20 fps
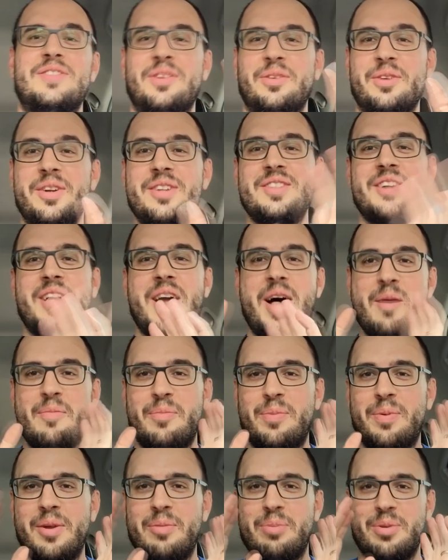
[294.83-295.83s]
so the reason
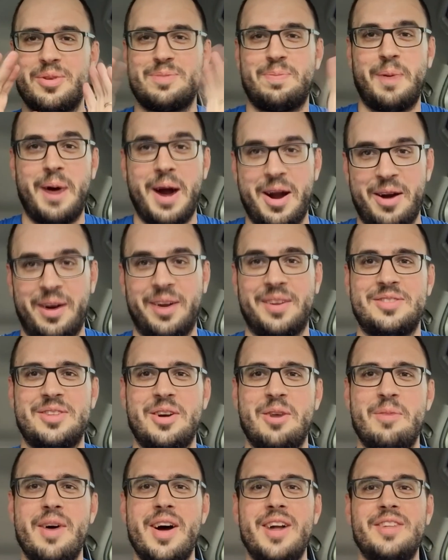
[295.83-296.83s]
I'm perspiring
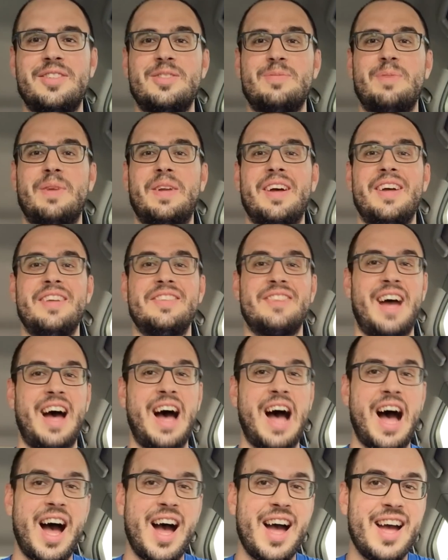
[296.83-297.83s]
so much is because
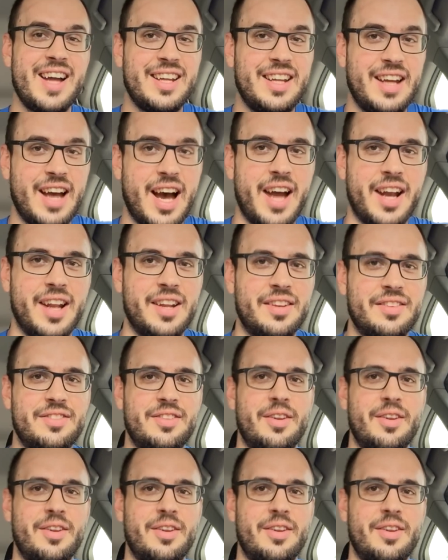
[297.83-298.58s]
I got it.